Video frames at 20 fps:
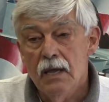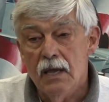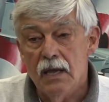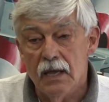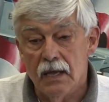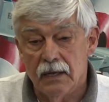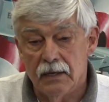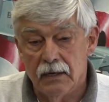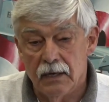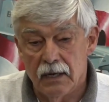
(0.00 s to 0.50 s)

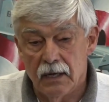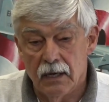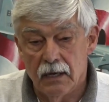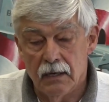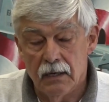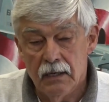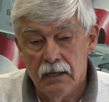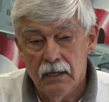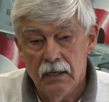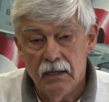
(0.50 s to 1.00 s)
and
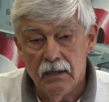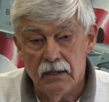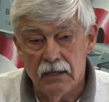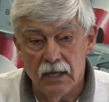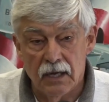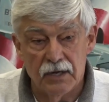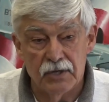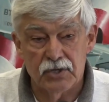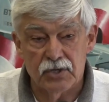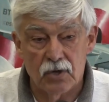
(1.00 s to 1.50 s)
the
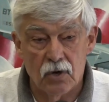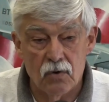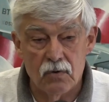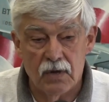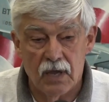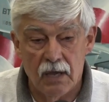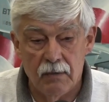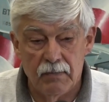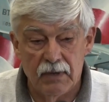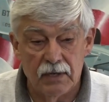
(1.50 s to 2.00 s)
LSO
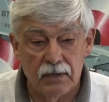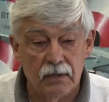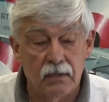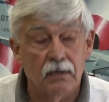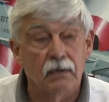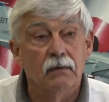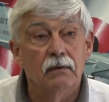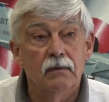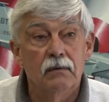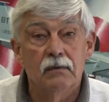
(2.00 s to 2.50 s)
came in
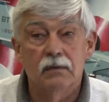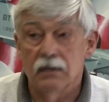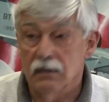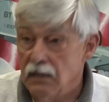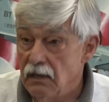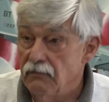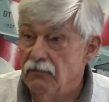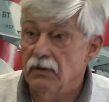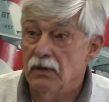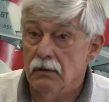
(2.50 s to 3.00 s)
to
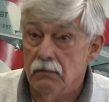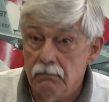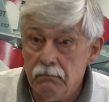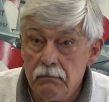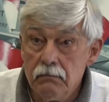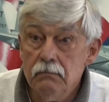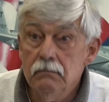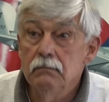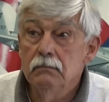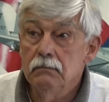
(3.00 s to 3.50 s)
give the
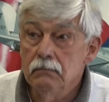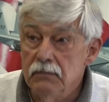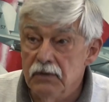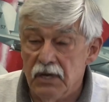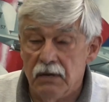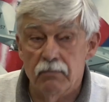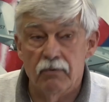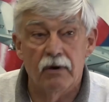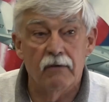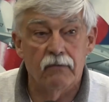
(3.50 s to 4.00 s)

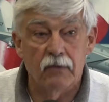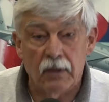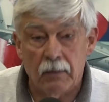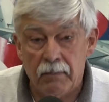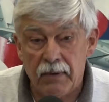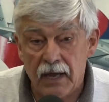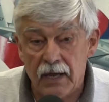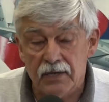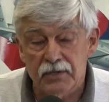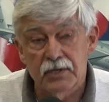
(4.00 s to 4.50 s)
debrief of the
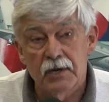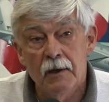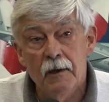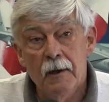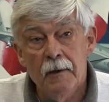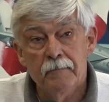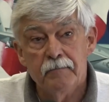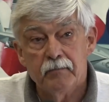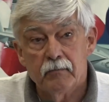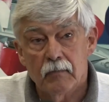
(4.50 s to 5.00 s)
pass,
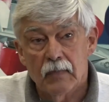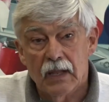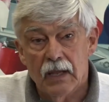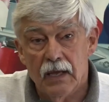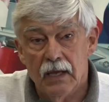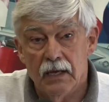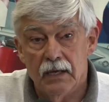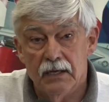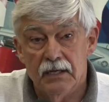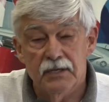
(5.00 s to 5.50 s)

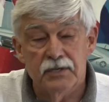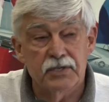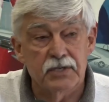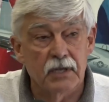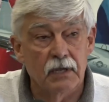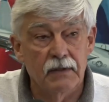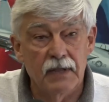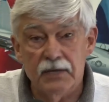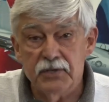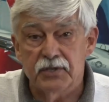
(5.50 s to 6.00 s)
and he
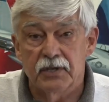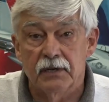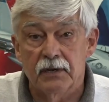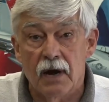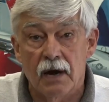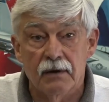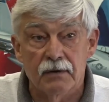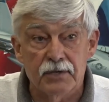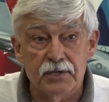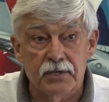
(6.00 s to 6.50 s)
said, "That's the
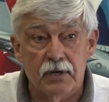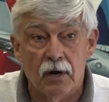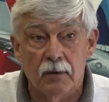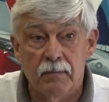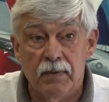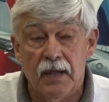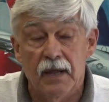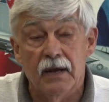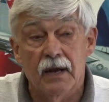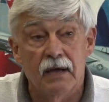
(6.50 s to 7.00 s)
darndest
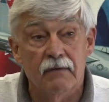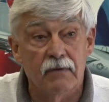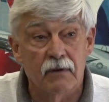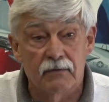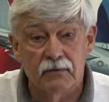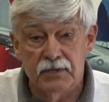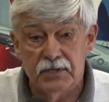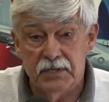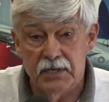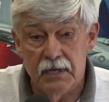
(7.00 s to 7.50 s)
airplane I've
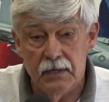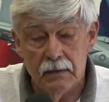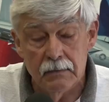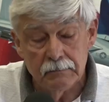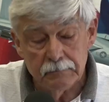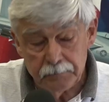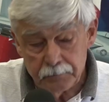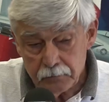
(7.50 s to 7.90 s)
ever seen."